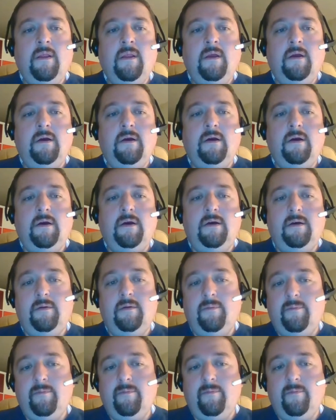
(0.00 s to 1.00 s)

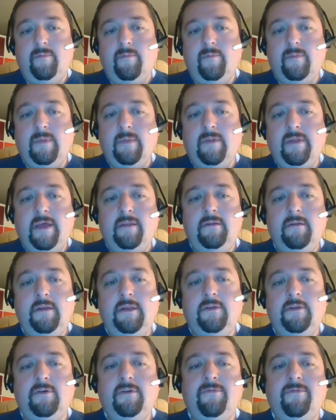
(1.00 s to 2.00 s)
Then,
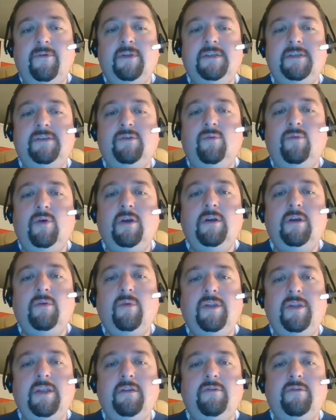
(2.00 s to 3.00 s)
in order for this to work,
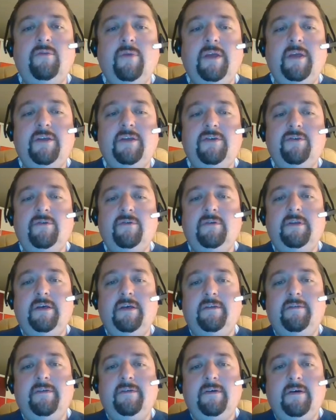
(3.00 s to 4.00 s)
we need to make sure
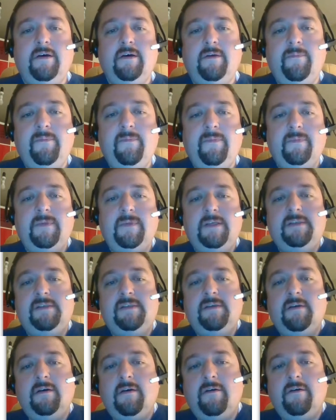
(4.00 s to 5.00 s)
that
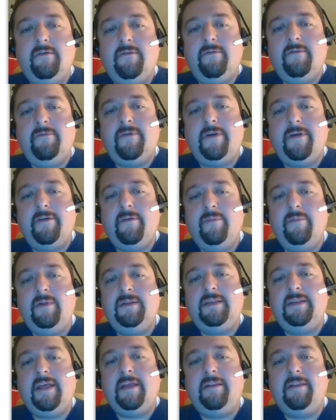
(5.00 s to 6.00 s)
this
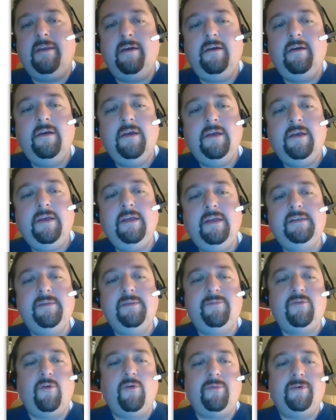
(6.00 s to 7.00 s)
variable data is a
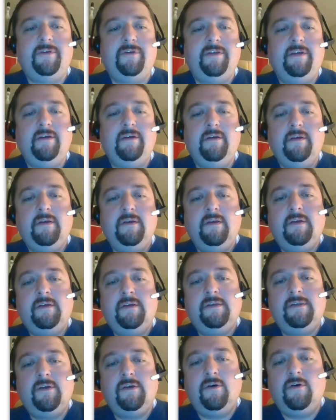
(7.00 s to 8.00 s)
property.
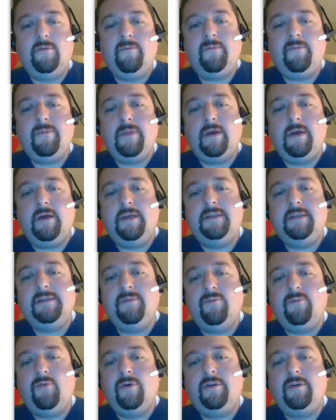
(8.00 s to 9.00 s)
So it's
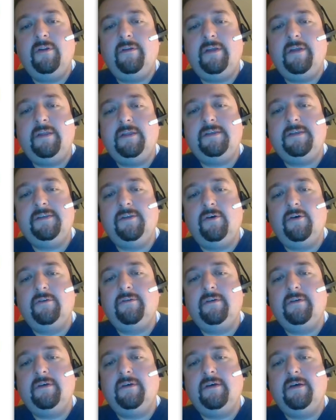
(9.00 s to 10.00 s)
important that it's
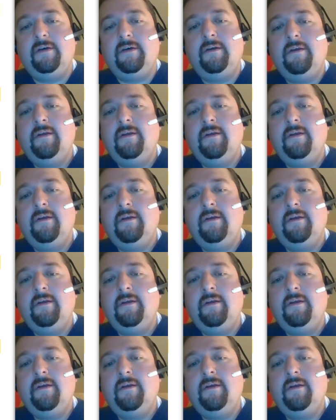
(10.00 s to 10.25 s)
not a